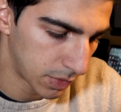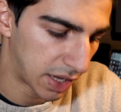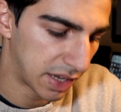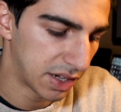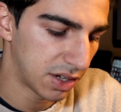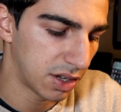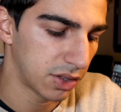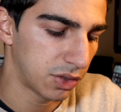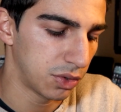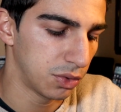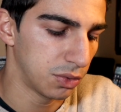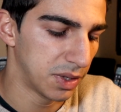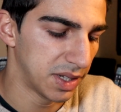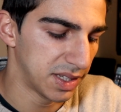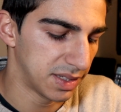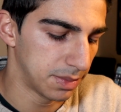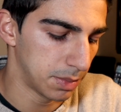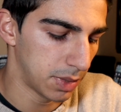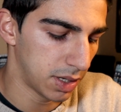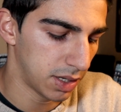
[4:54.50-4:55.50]
and not do
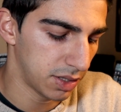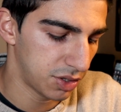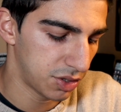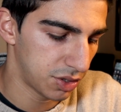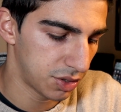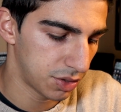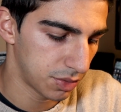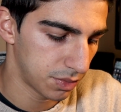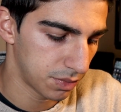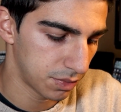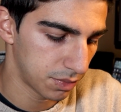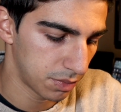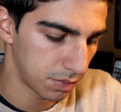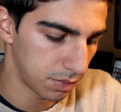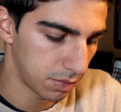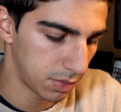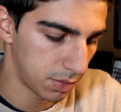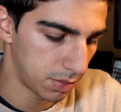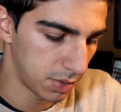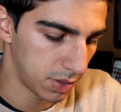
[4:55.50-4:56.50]
as much,
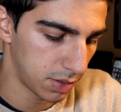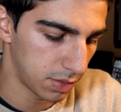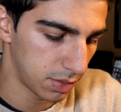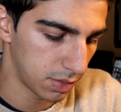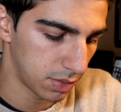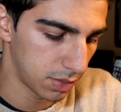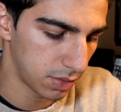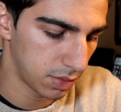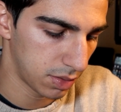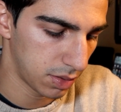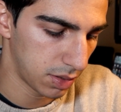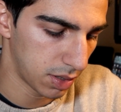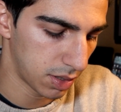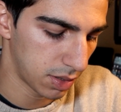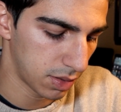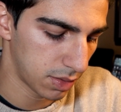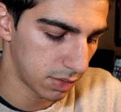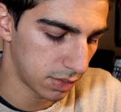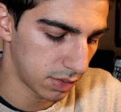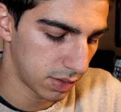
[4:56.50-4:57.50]
maybe
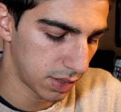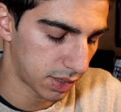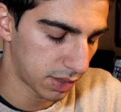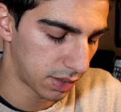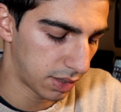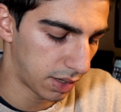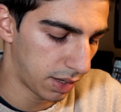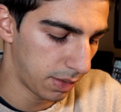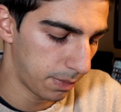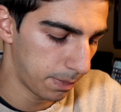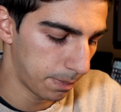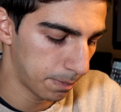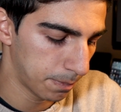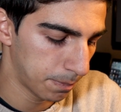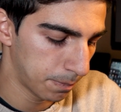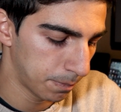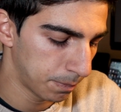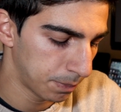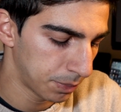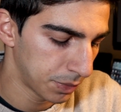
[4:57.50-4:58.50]
like that,
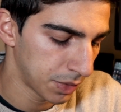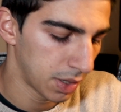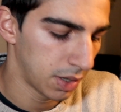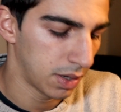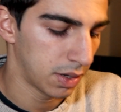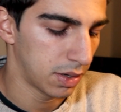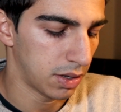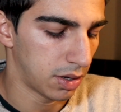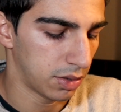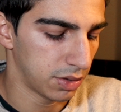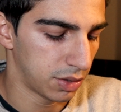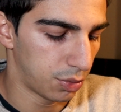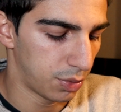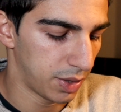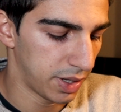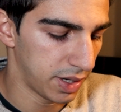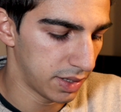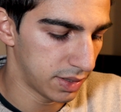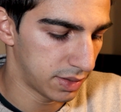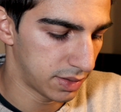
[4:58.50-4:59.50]
Now the
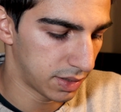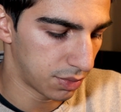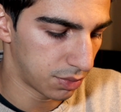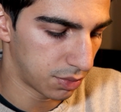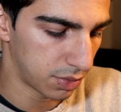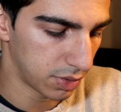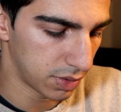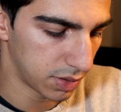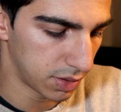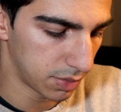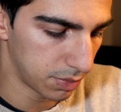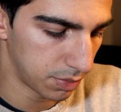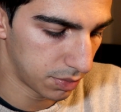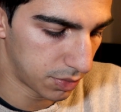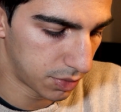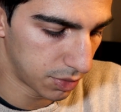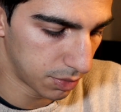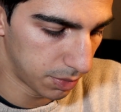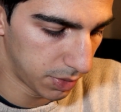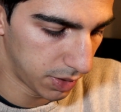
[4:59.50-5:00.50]
reds, I want them
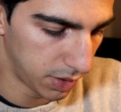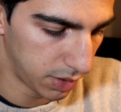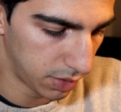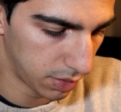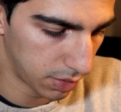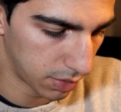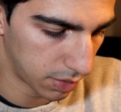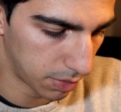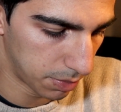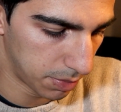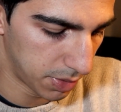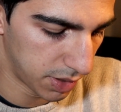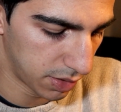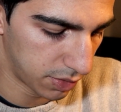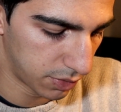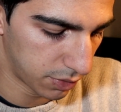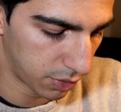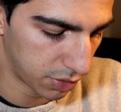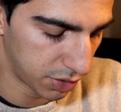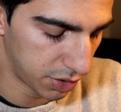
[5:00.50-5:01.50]
to be a
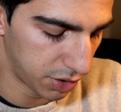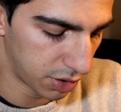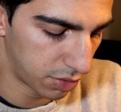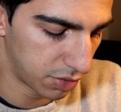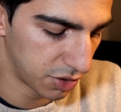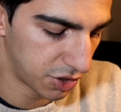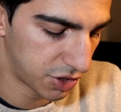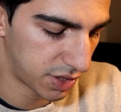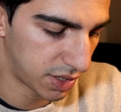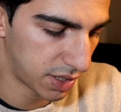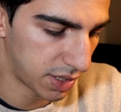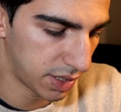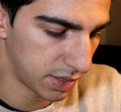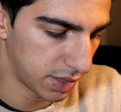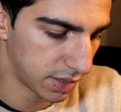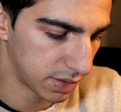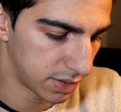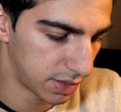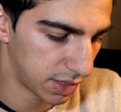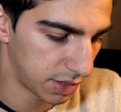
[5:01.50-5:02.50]
bit on the orange
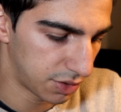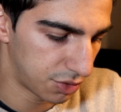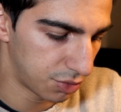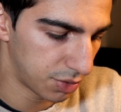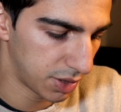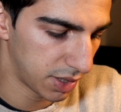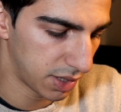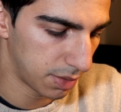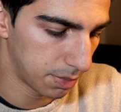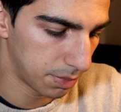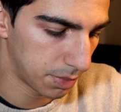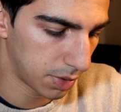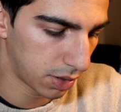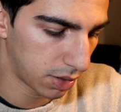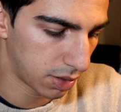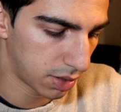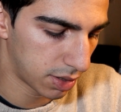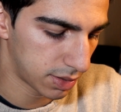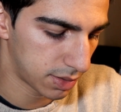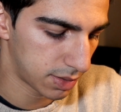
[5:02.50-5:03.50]
side and saturate them a
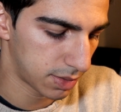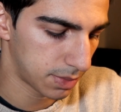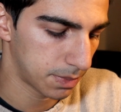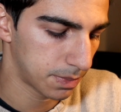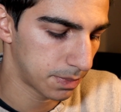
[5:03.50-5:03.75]
lot.